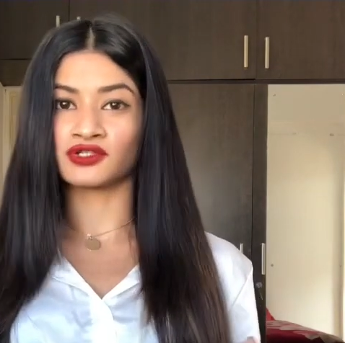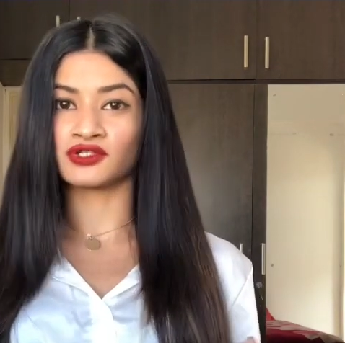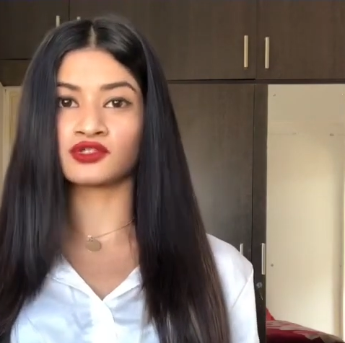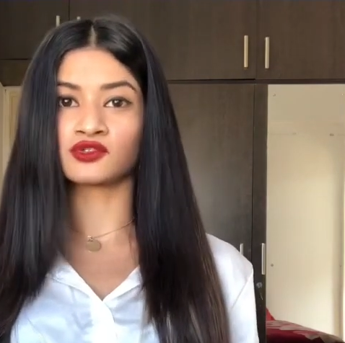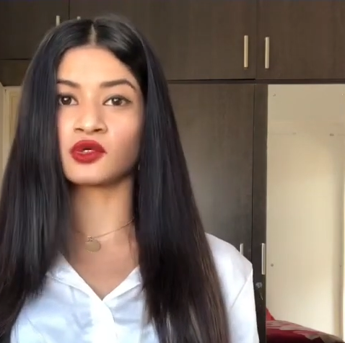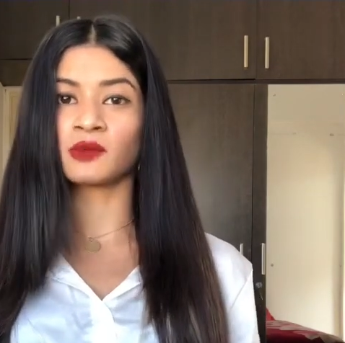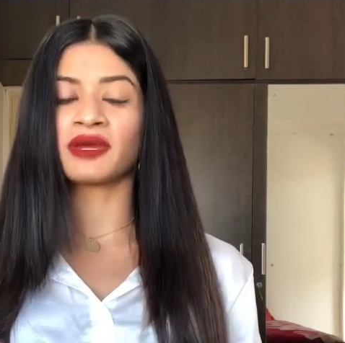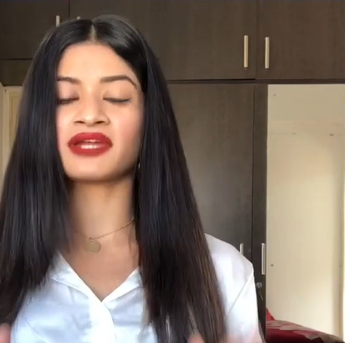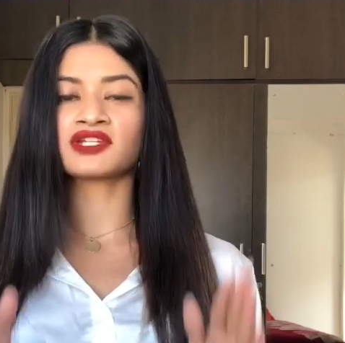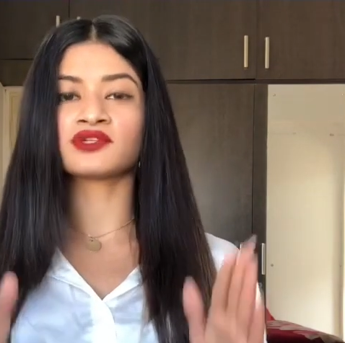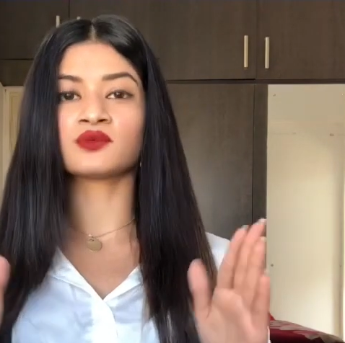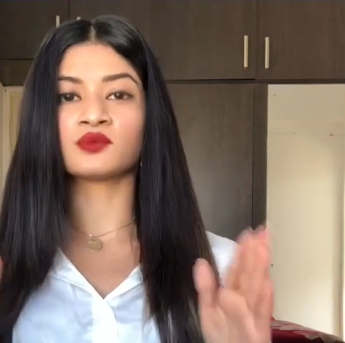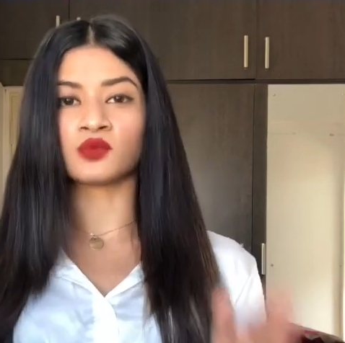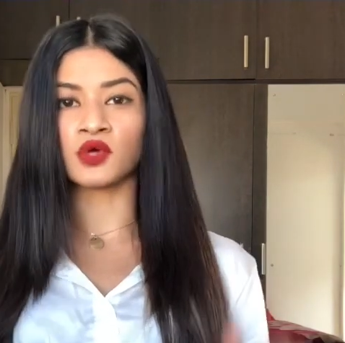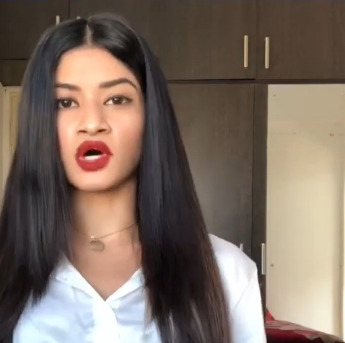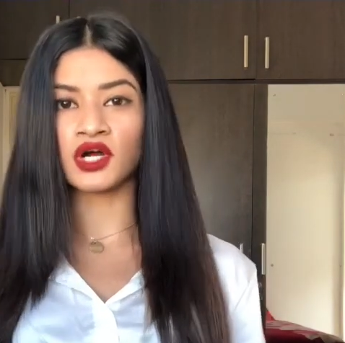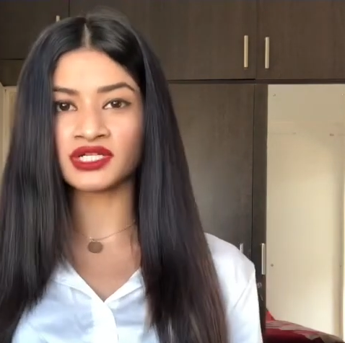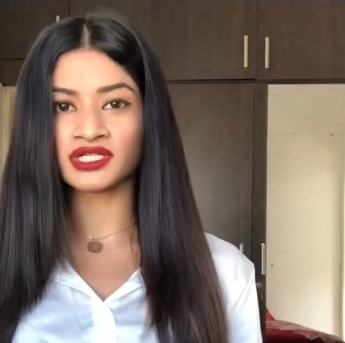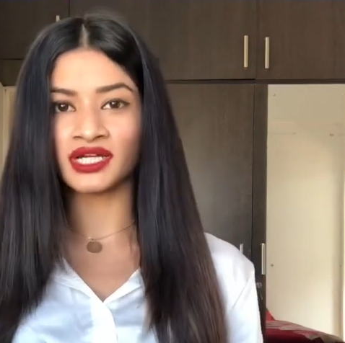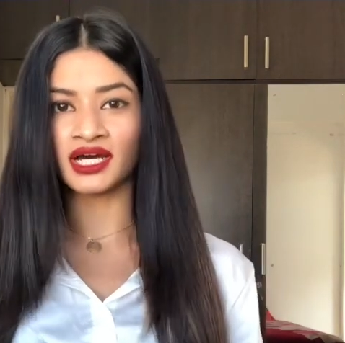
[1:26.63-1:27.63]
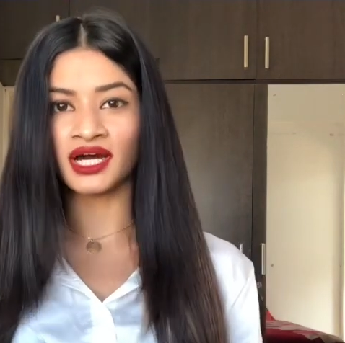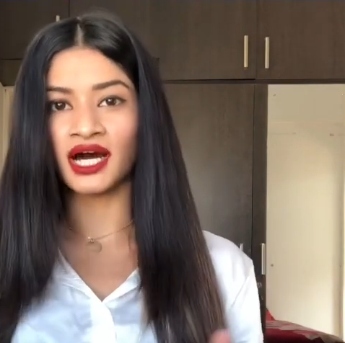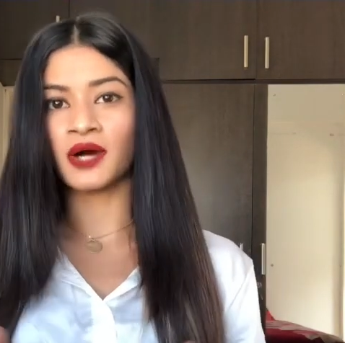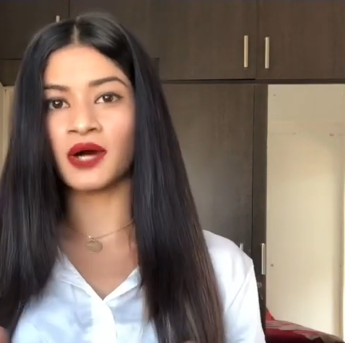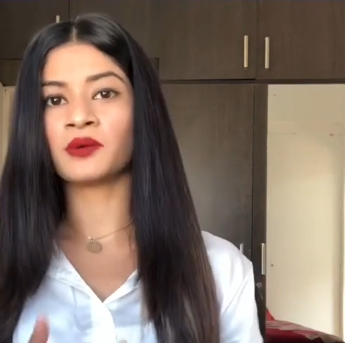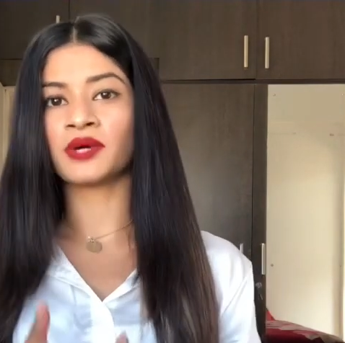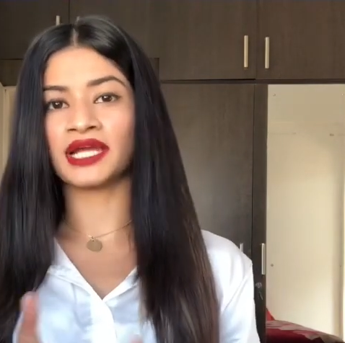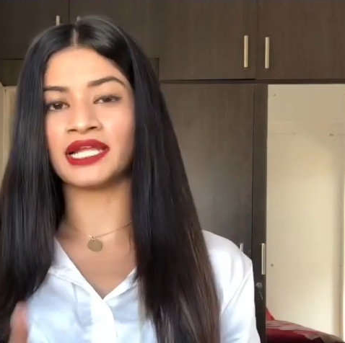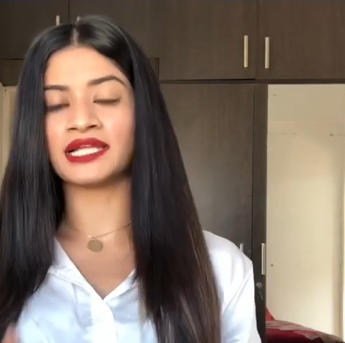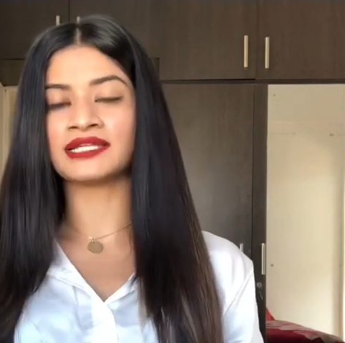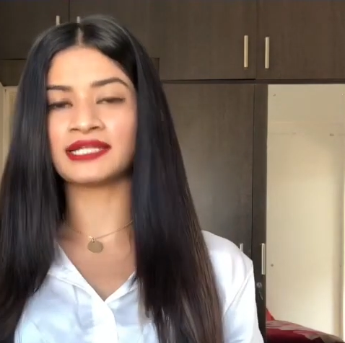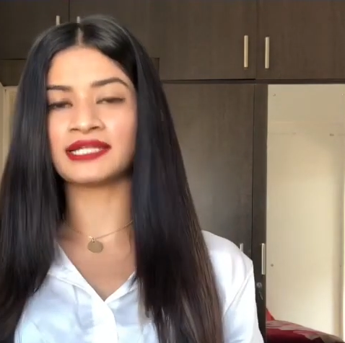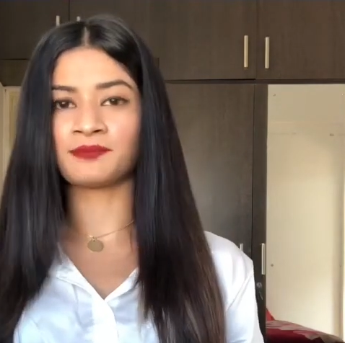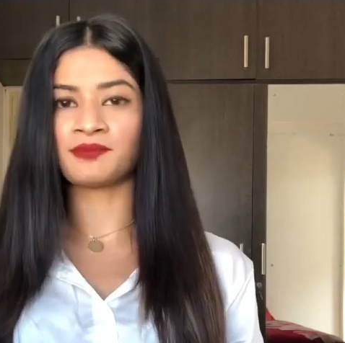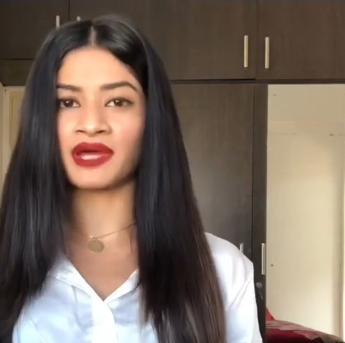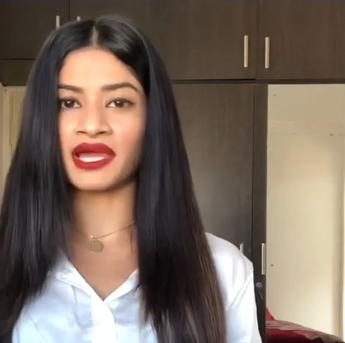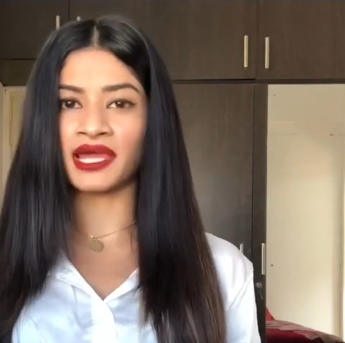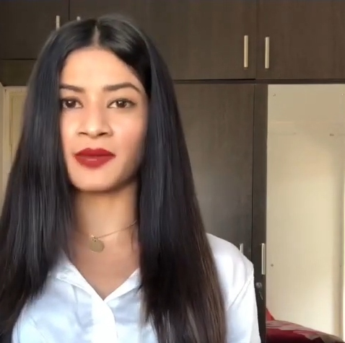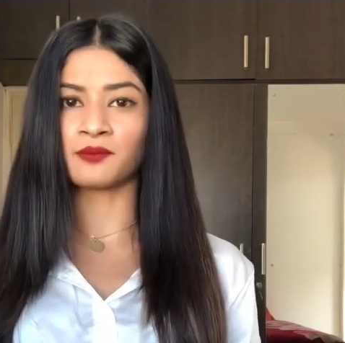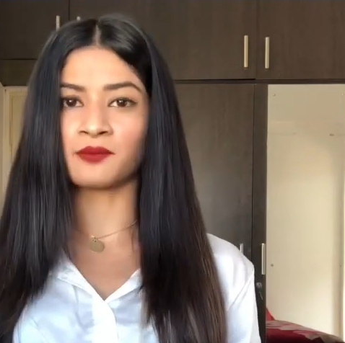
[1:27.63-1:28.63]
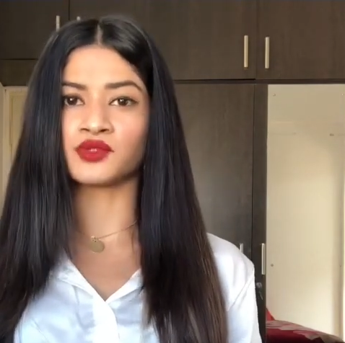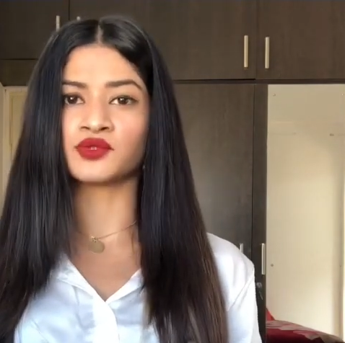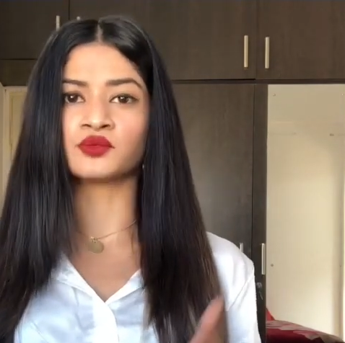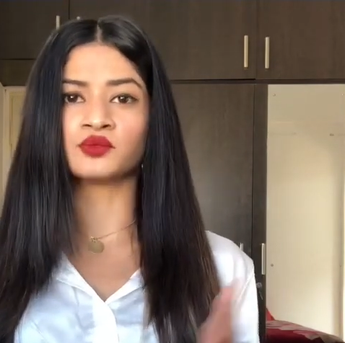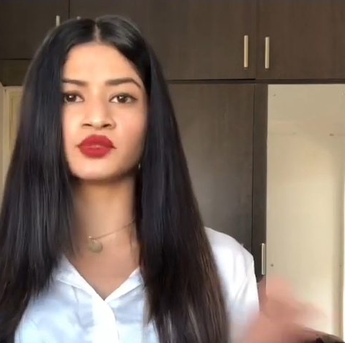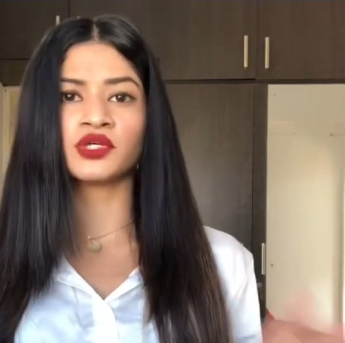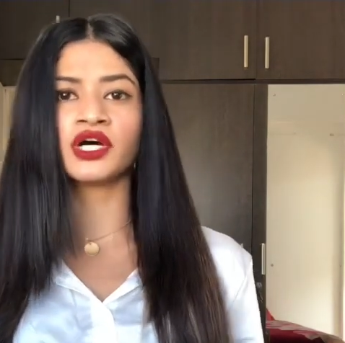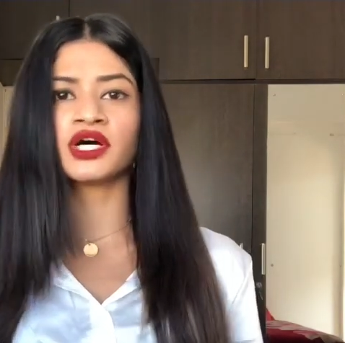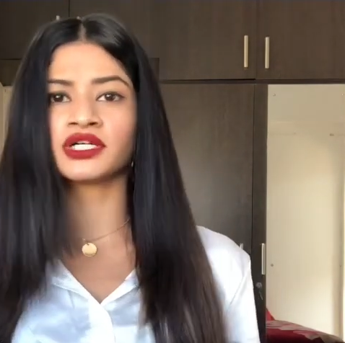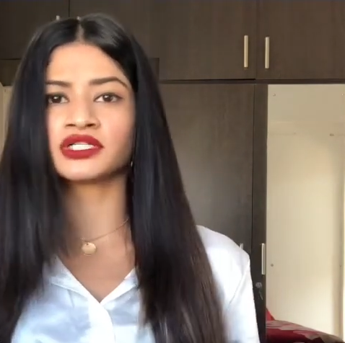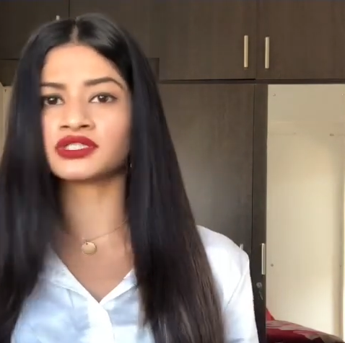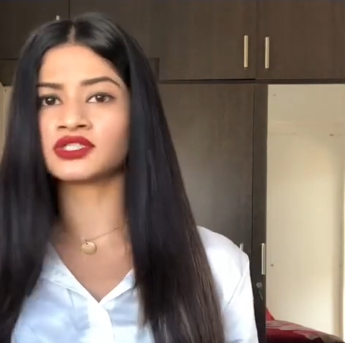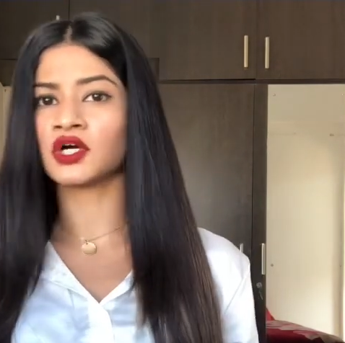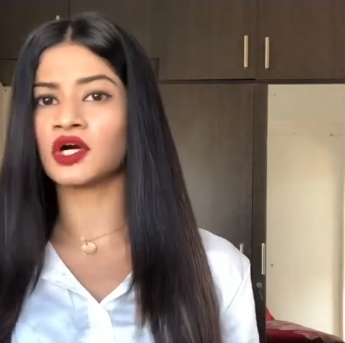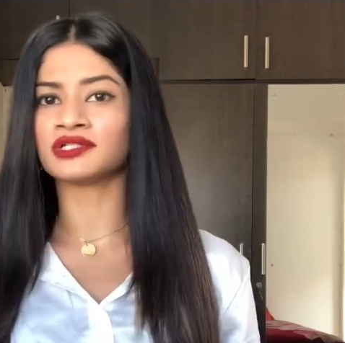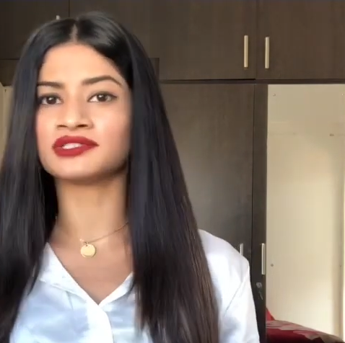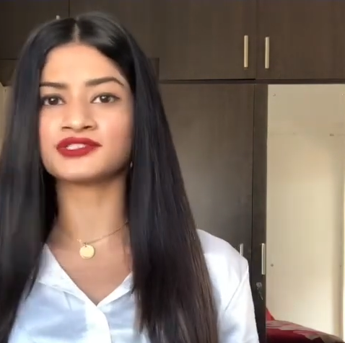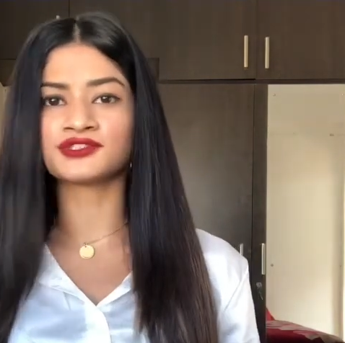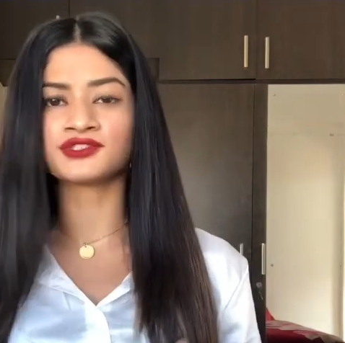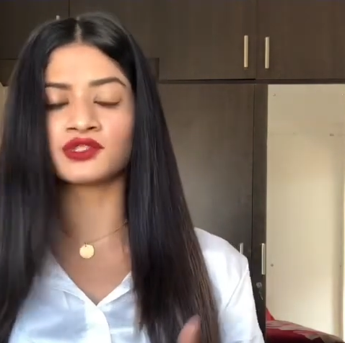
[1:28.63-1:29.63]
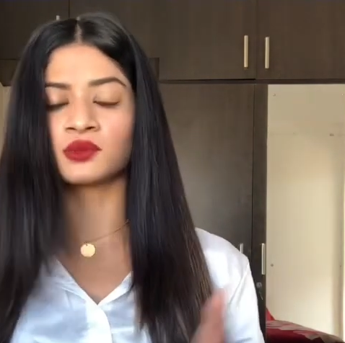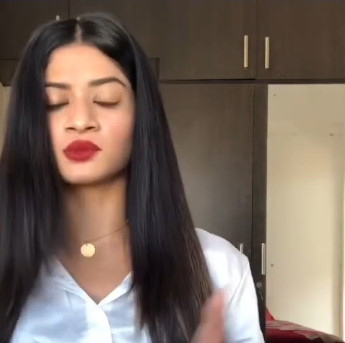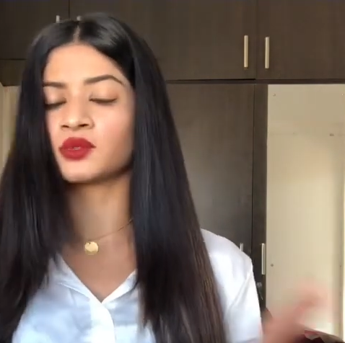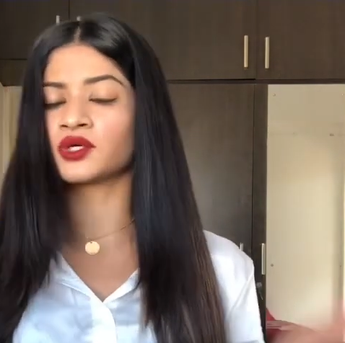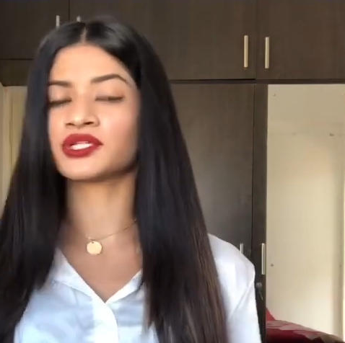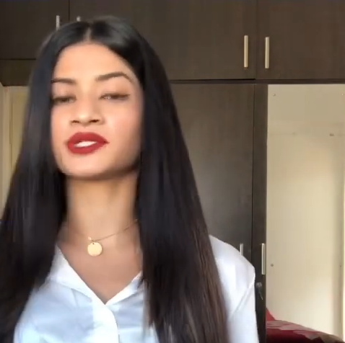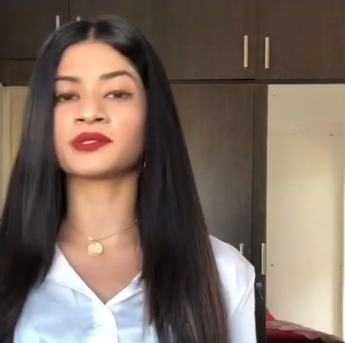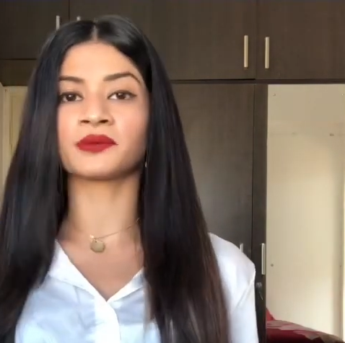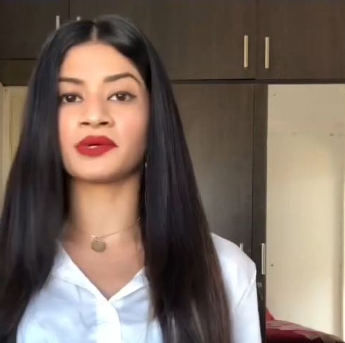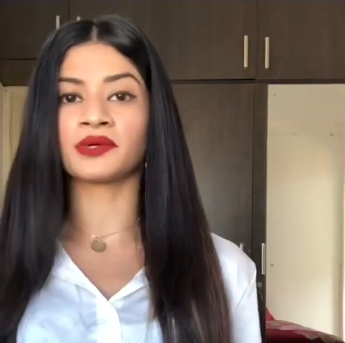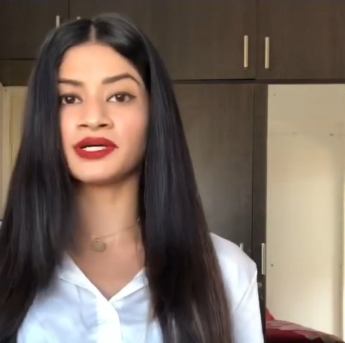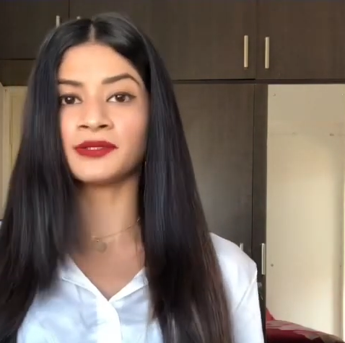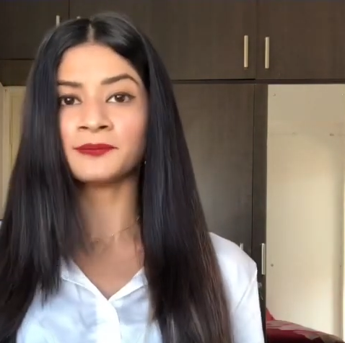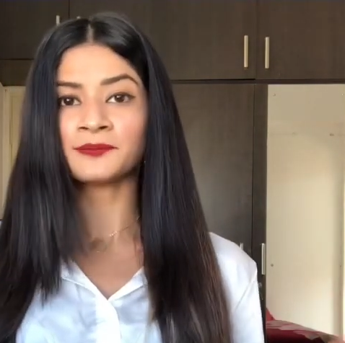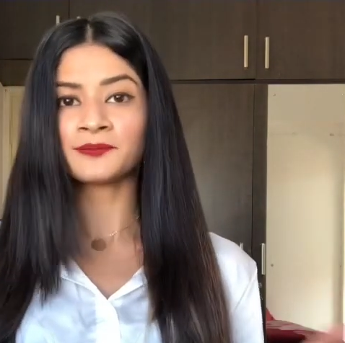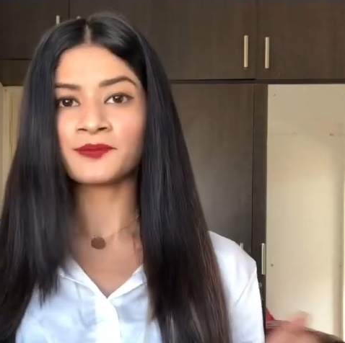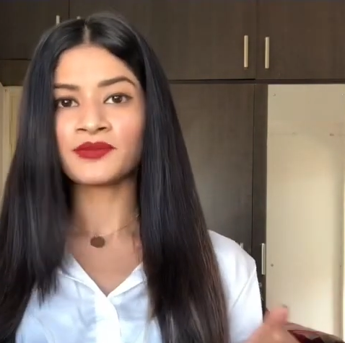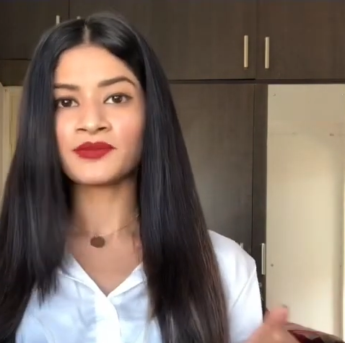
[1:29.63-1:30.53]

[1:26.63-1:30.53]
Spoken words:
So no matter what, how held up I am with work, college or whatever,